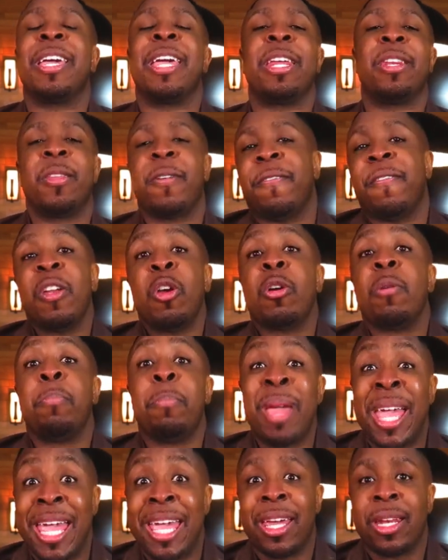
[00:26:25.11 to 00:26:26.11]
and the fear of
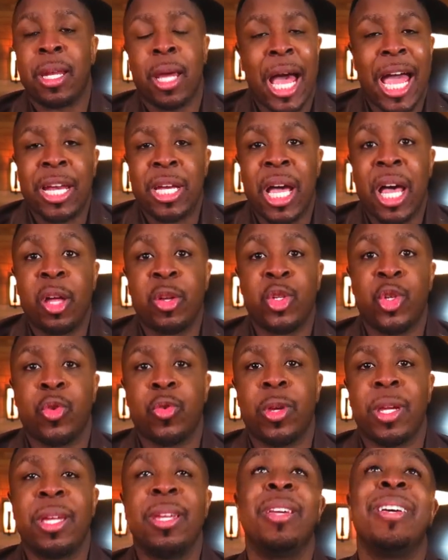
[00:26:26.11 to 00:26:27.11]
man,
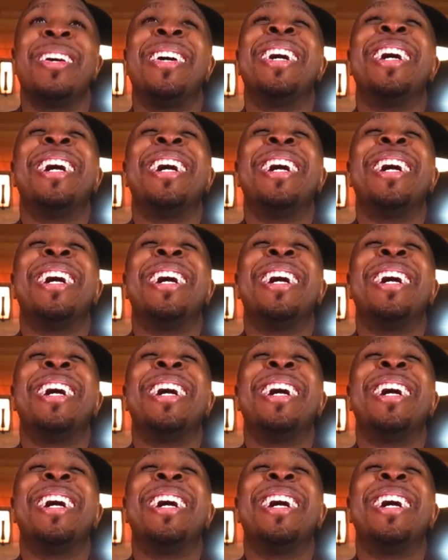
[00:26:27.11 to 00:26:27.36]
idolatry,